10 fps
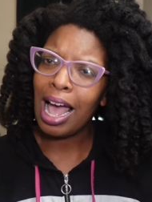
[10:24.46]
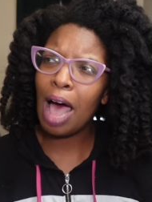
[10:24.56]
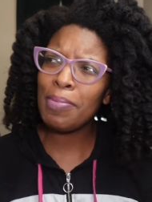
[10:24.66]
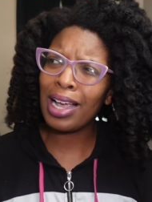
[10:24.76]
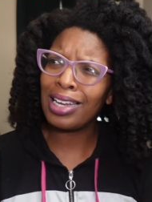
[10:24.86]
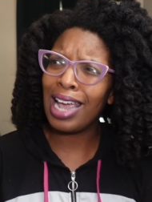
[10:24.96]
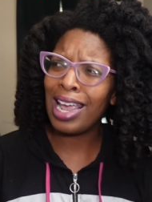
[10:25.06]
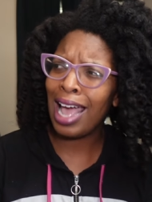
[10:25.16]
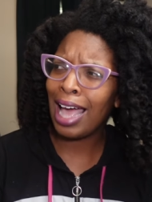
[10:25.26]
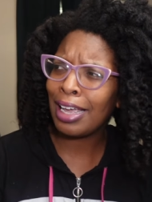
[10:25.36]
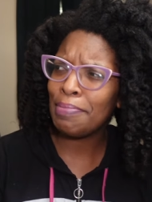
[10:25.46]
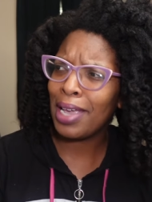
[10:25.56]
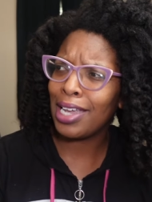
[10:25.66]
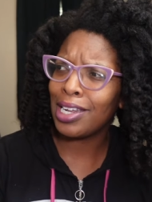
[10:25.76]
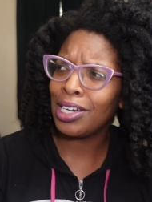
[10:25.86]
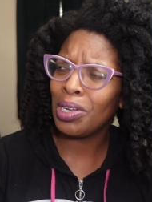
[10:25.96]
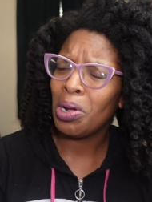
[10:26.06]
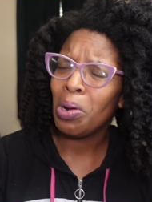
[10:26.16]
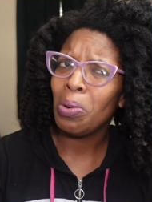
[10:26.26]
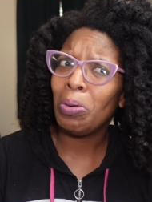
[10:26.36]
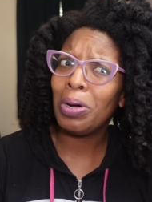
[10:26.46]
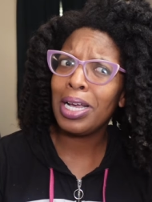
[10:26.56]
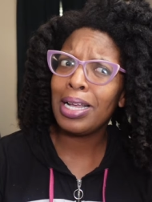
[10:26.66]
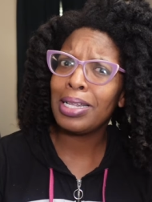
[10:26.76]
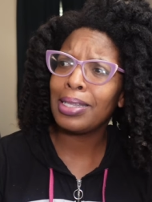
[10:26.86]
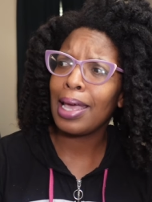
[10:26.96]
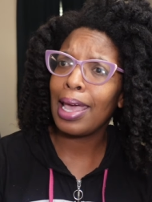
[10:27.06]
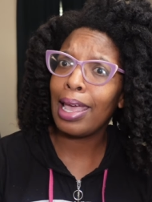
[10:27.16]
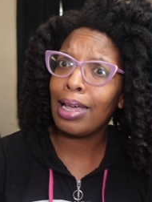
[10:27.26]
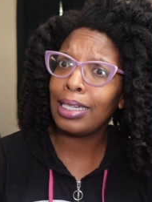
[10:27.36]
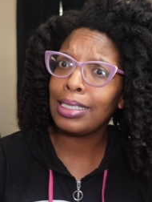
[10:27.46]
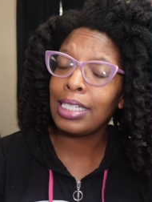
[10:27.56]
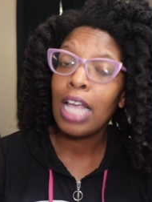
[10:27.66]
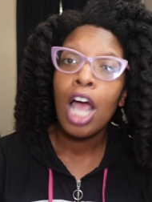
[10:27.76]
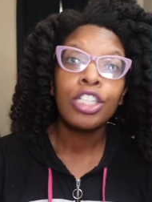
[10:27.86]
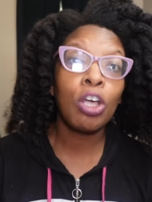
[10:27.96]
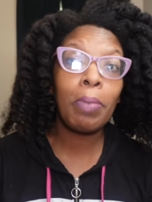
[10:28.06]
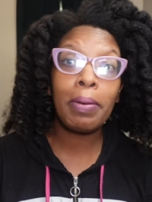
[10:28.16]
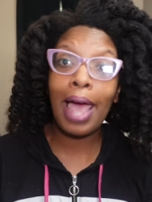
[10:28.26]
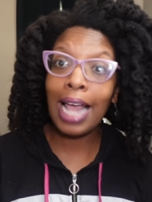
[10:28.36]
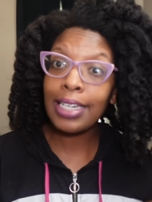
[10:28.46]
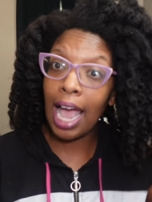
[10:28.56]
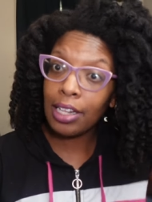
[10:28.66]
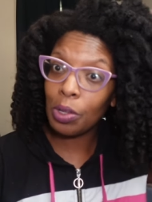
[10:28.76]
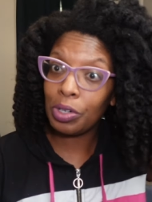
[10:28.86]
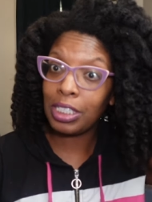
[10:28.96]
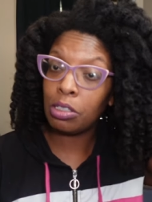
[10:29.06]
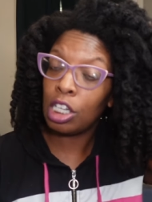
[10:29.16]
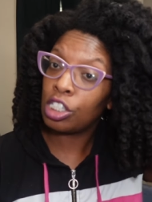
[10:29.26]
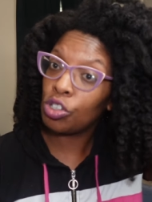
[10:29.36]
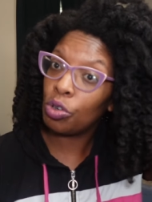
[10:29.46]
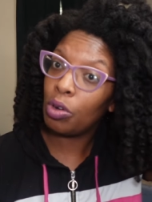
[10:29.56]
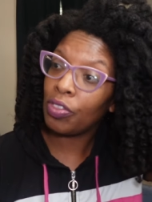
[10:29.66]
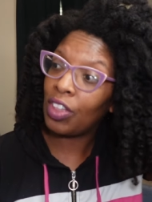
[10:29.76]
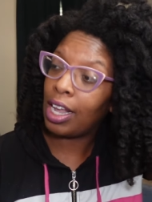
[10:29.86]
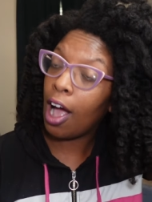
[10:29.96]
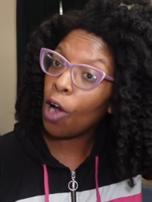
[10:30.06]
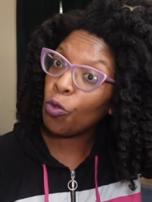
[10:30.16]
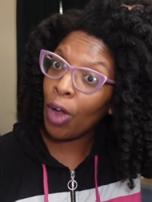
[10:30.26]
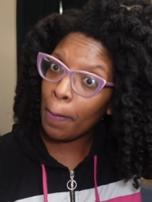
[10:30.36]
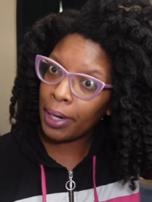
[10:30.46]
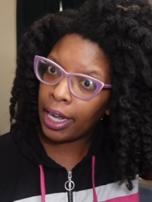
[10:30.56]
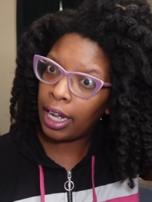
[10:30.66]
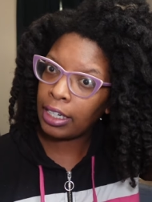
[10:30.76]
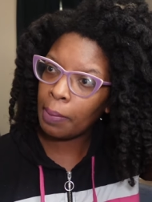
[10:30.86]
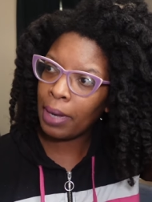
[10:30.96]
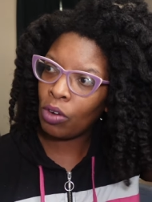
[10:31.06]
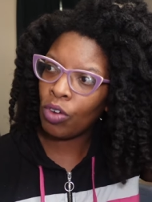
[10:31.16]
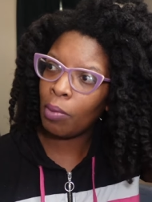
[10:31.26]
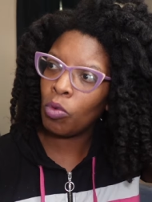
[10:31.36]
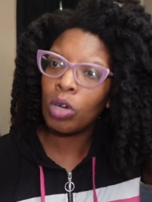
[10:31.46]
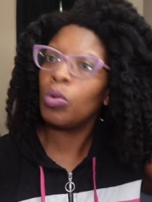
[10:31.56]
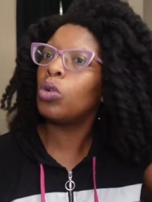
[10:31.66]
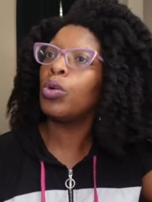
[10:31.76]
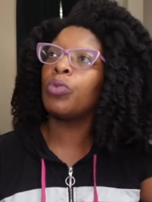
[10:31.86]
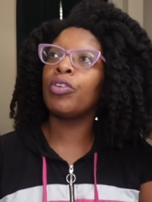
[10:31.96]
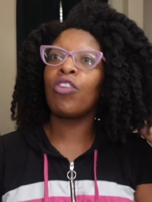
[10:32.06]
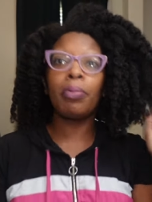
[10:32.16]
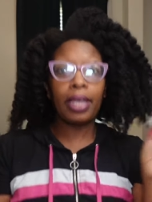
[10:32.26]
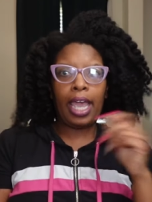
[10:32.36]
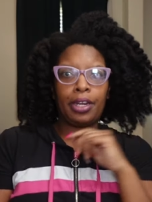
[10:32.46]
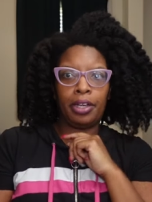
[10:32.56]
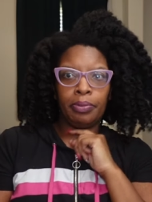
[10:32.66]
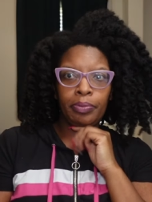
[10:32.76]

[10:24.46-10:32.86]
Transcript: i'm like an ai companion what in the hell is this so baby i downloaded this, this through a thing called Replika and i'm like what what what are we replicating